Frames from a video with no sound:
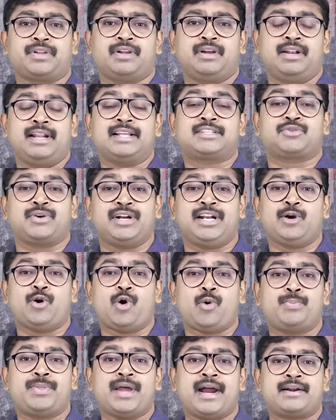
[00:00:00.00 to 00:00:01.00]
Let's really
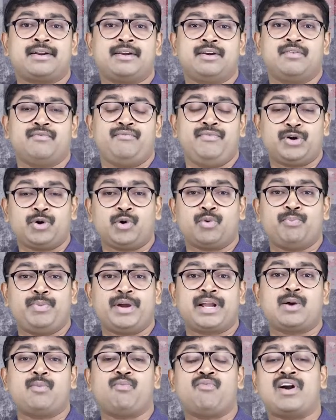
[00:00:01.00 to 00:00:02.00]
hope that we don't
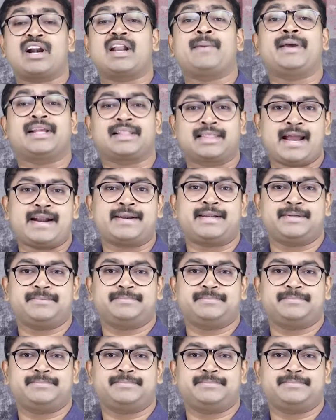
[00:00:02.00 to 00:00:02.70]
become one among that.